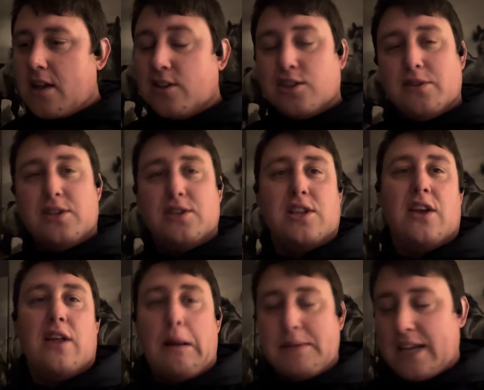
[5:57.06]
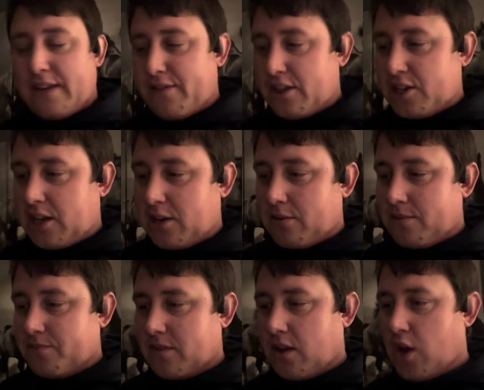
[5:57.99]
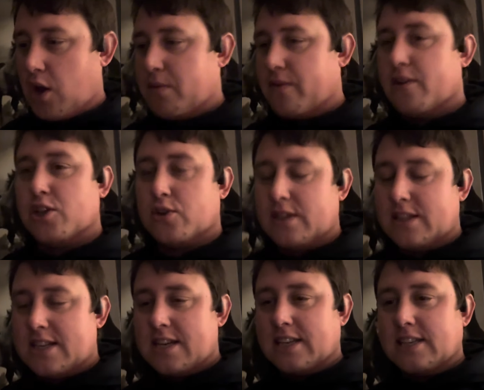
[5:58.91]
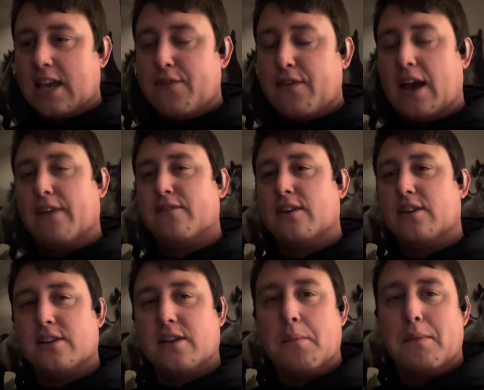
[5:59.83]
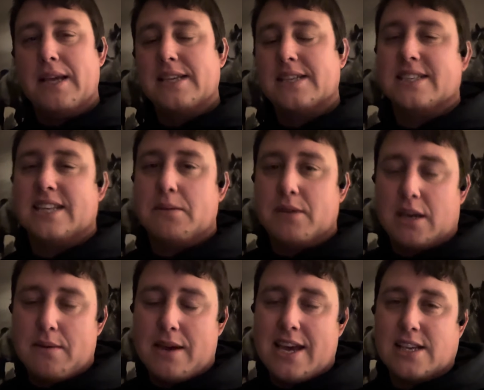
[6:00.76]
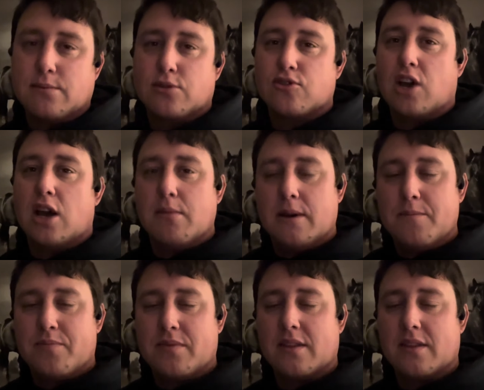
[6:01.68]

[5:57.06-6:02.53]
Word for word: So just a little update for the channel. Hope you enjoyed this. If you have done, please consider becoming a subscriber.